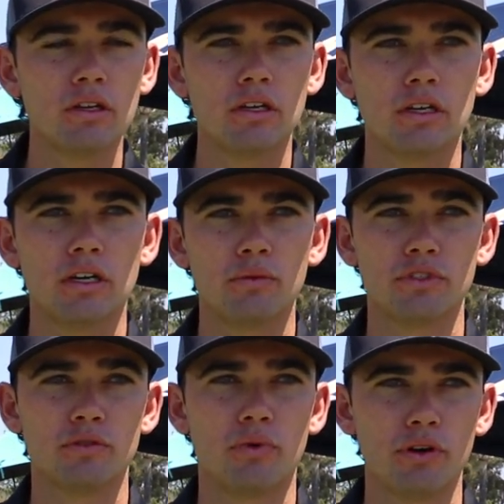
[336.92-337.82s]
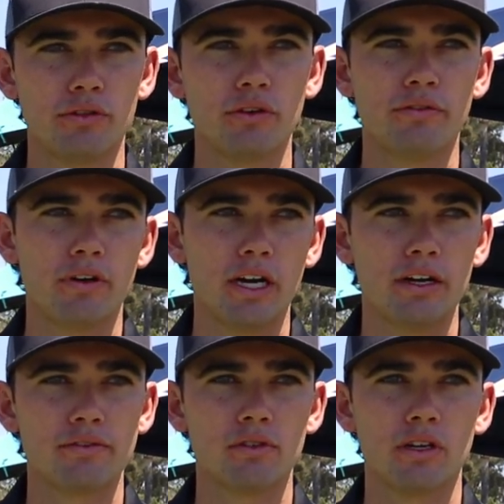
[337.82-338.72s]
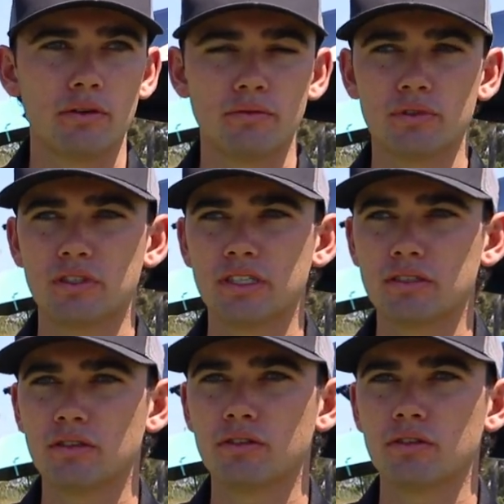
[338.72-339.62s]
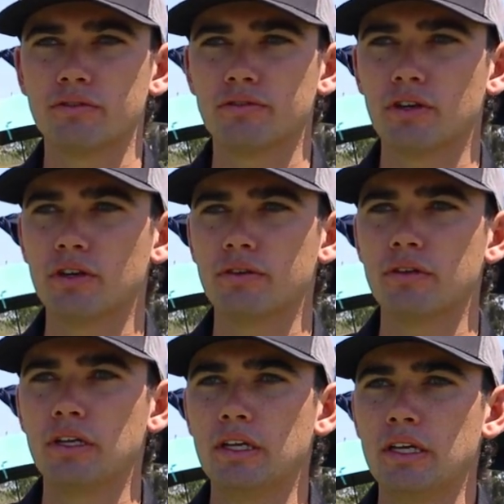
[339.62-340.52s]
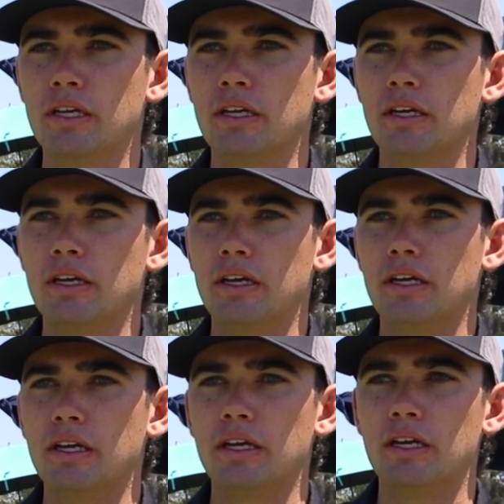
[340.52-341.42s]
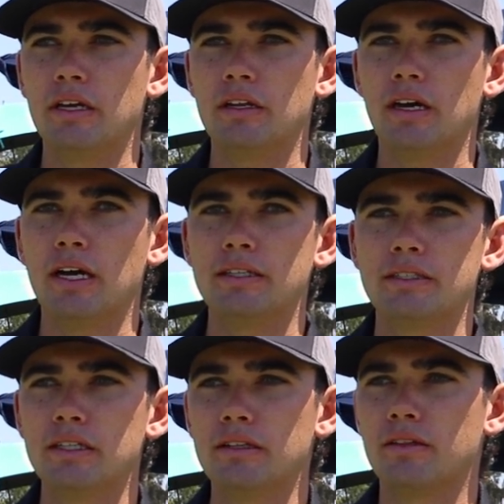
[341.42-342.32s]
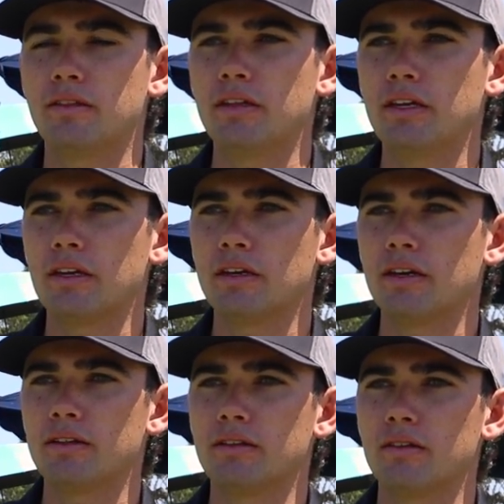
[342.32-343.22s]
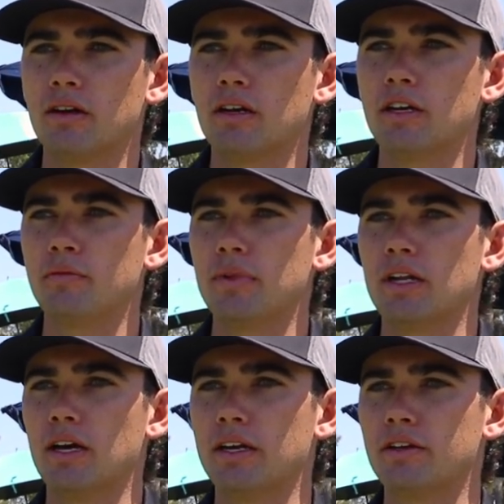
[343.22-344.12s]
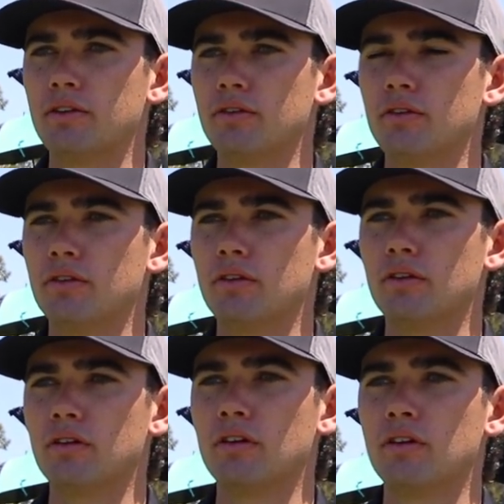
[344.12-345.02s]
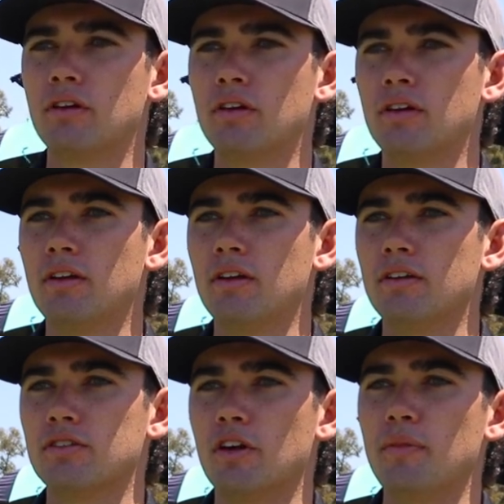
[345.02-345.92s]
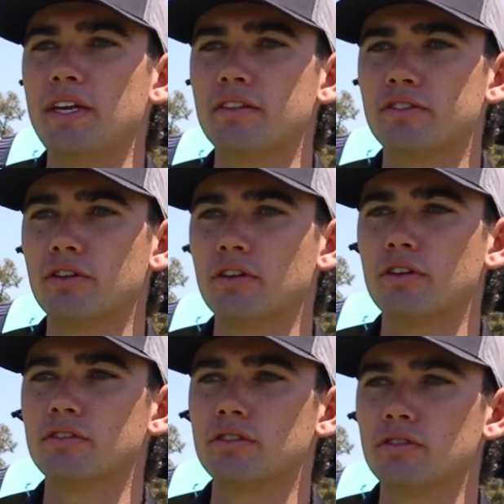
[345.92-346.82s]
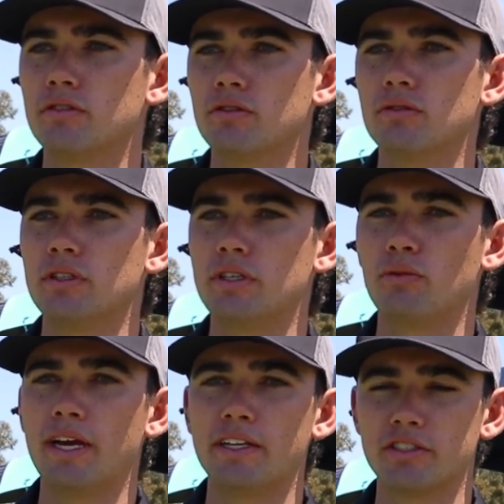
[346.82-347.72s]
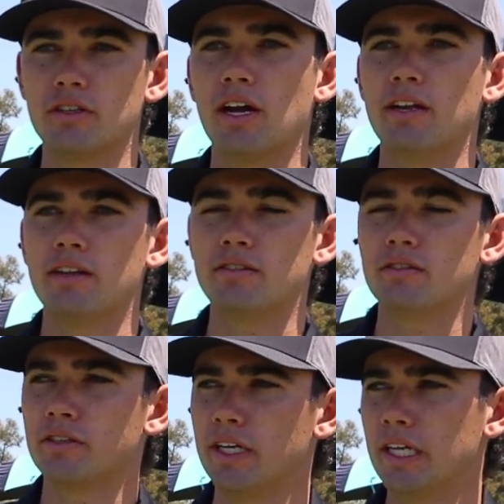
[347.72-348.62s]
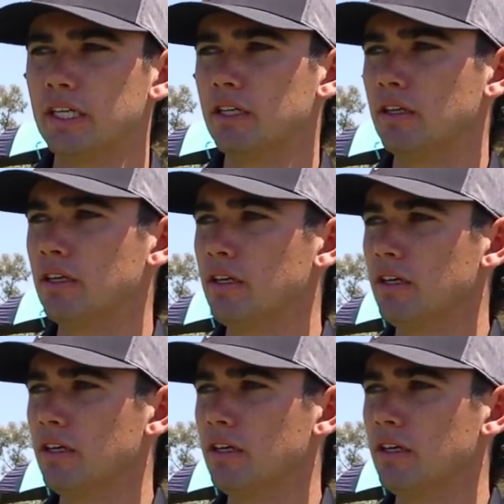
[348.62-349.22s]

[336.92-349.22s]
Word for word: Uh, which is a par 35. So I was six under on the front. And I didn't think at the time that I could. So I made the turn to the Ranch 9 at Steele Canyon.